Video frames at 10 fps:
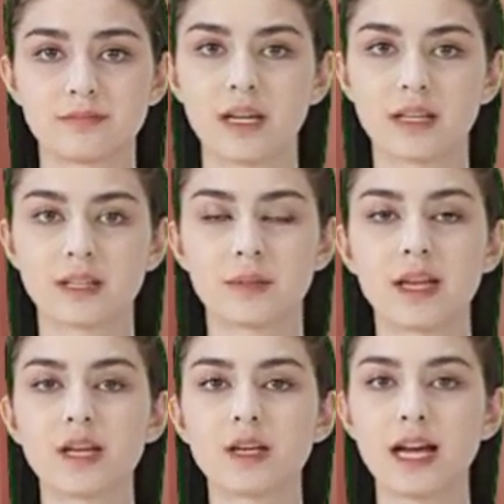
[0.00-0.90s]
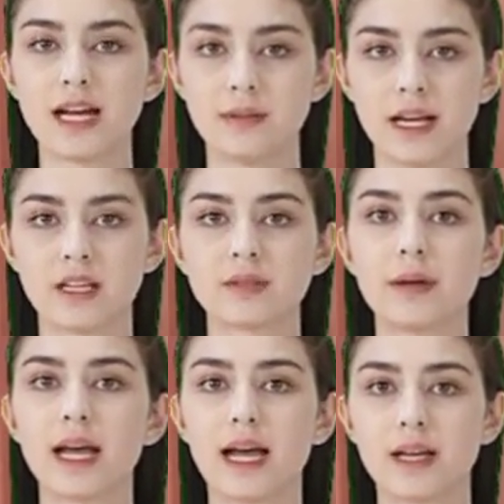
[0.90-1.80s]
The follicle becomes the
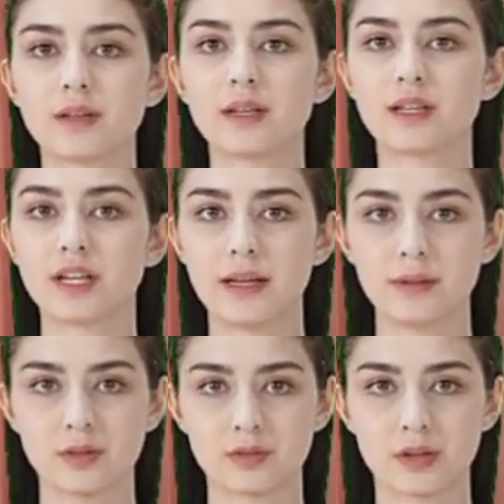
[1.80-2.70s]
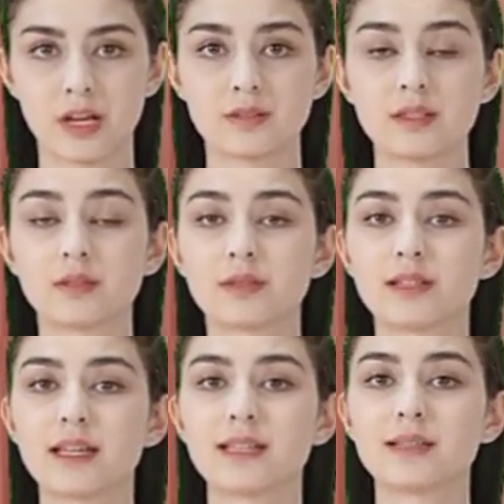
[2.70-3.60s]
corpus luteum and starts producing
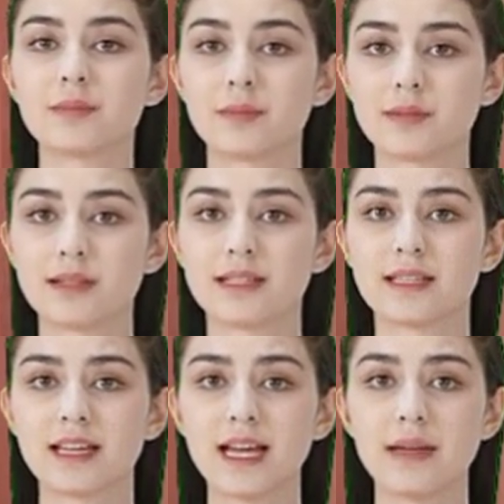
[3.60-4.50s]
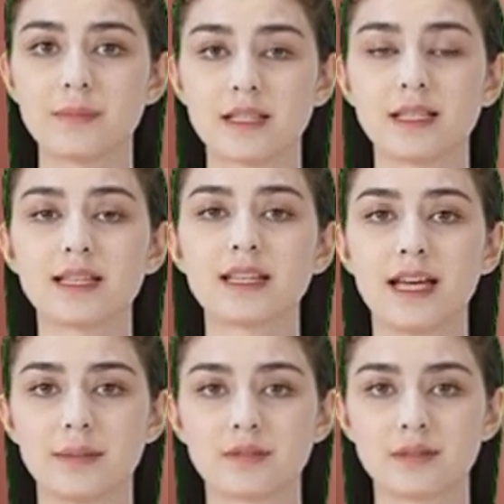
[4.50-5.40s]
progesterone. Progesterone
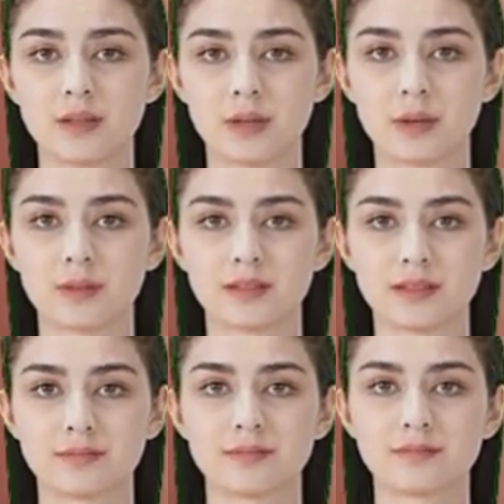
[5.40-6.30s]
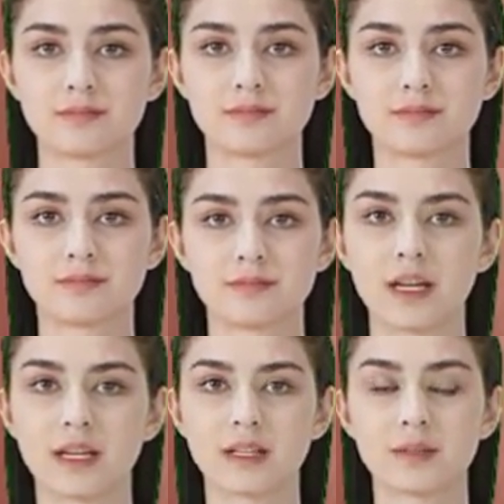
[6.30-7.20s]
maintains the uterus lining, the
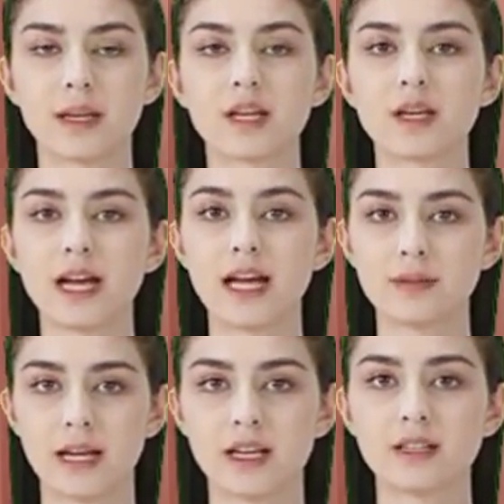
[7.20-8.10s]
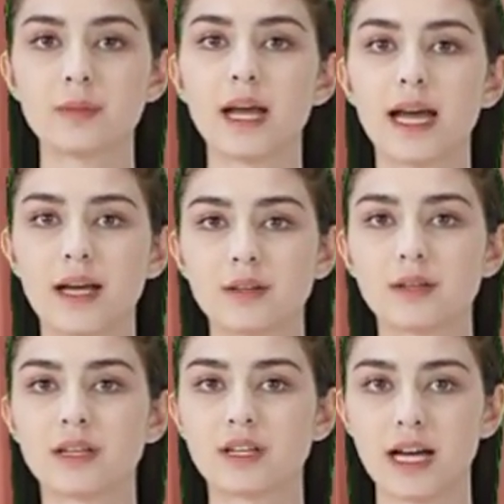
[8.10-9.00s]
thickness of the uterus wall.
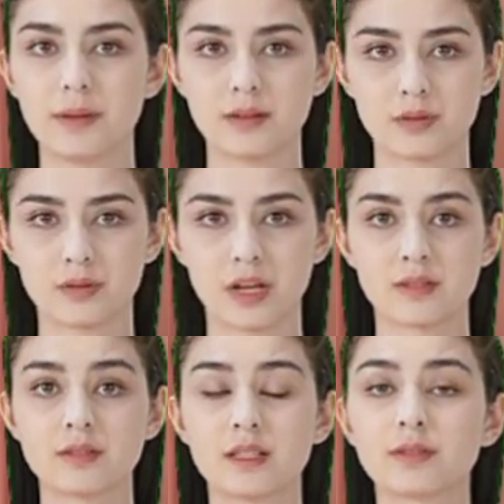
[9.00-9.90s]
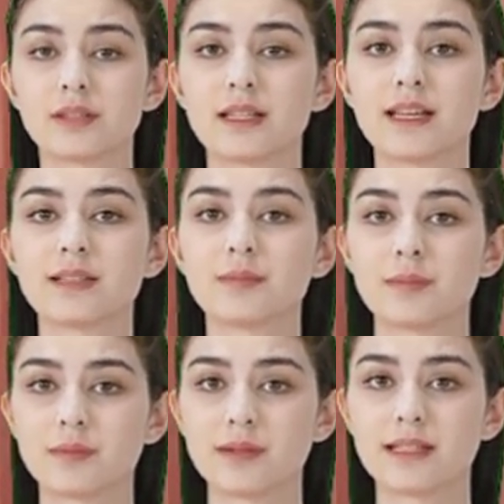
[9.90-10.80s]
If the ovum is not fertilized, the
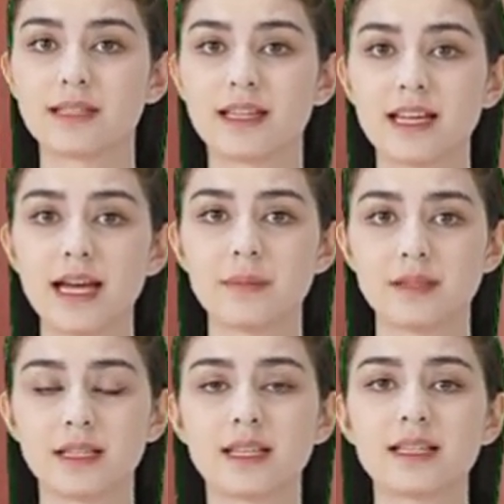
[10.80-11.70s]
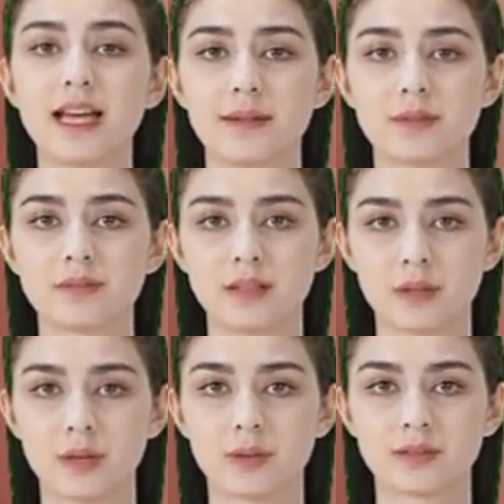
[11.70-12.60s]
corpus luteum breaks down and
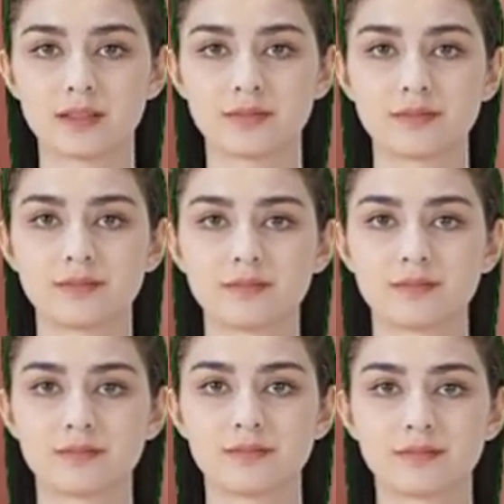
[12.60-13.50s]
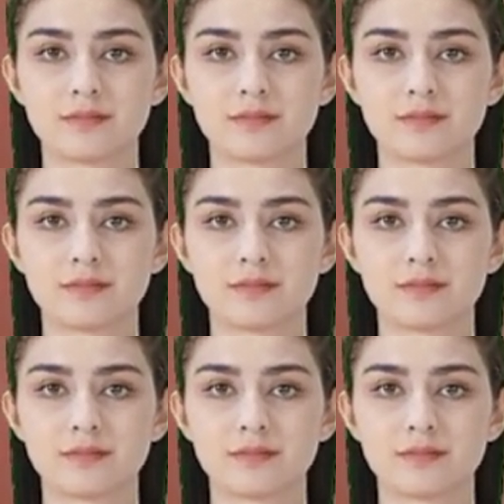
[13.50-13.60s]
progesterone levels drop.